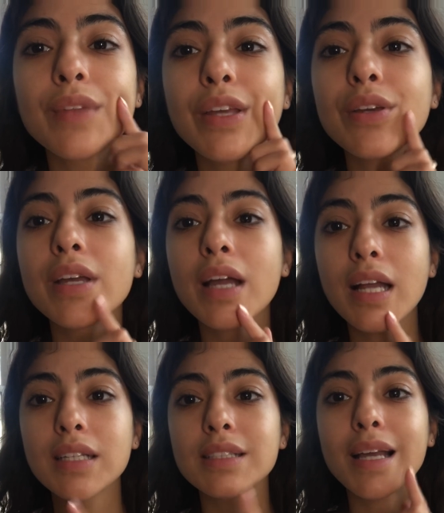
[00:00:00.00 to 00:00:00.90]
And you can
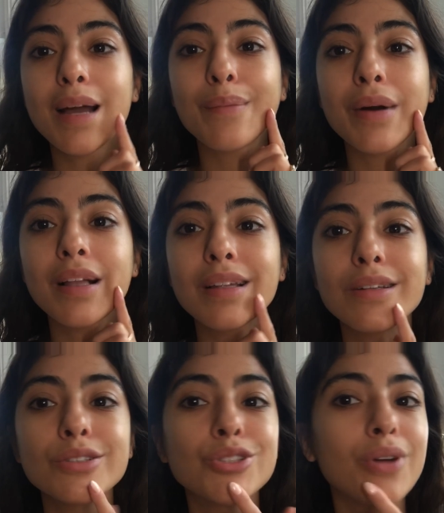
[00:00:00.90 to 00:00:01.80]
kind of see I'm a
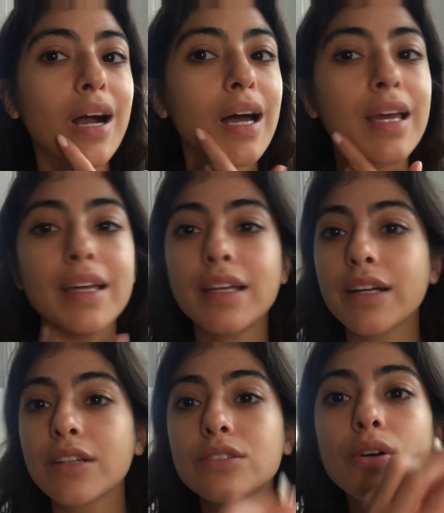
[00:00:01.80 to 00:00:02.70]
little dry
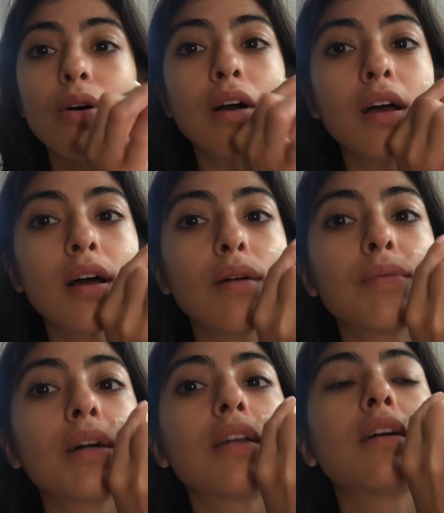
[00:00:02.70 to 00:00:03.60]
here, so
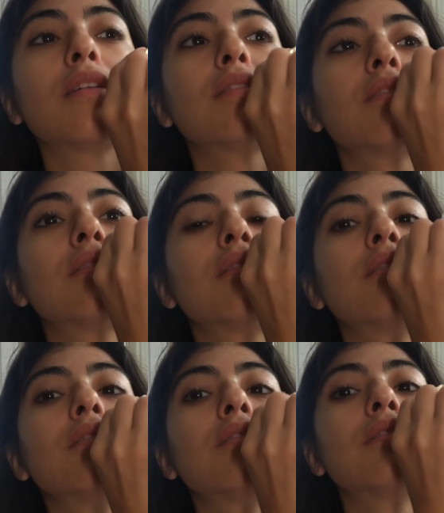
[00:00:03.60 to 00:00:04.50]
I'm gonna,
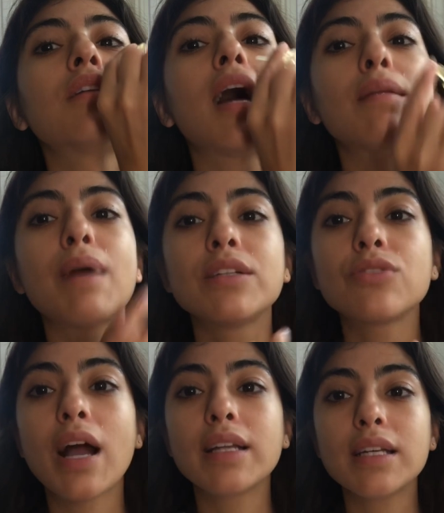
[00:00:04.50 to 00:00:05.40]
and my
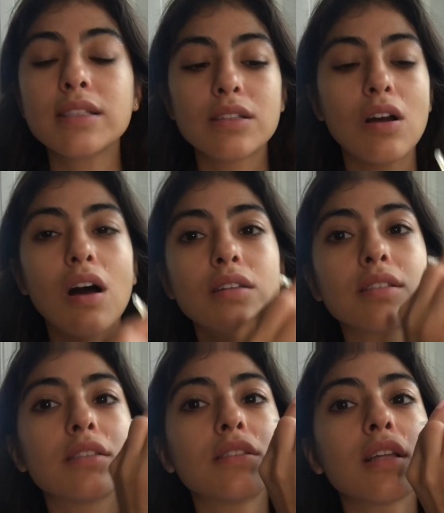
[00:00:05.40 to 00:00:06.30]
dryness
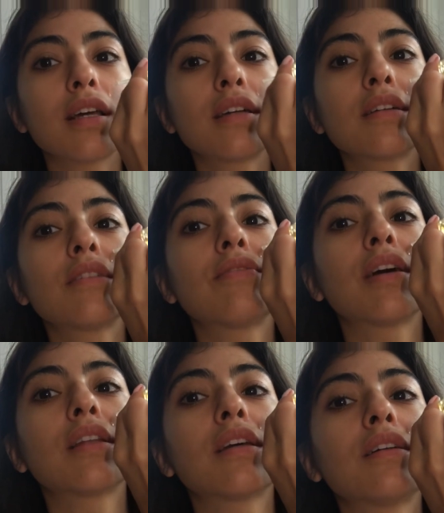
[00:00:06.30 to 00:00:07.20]
causes like
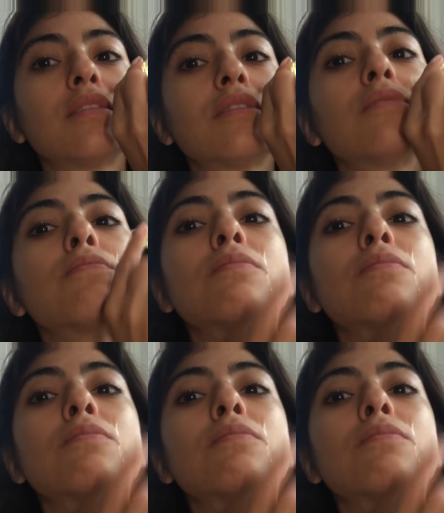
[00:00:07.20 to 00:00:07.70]
fine lines.